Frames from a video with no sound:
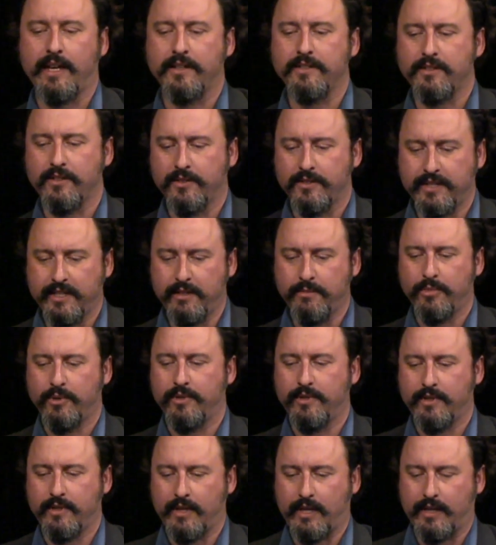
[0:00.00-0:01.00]
counselor's
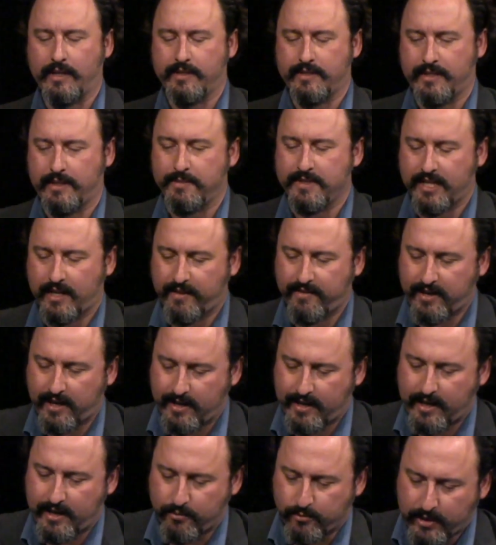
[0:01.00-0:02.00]
input, it seems to
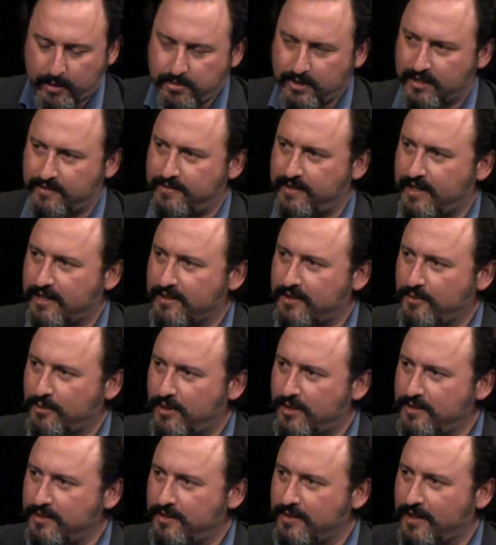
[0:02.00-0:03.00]
have had a ripple effect
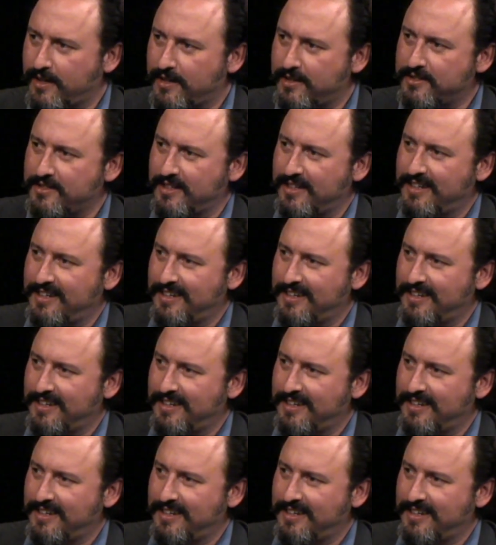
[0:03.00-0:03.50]
through all of you guys.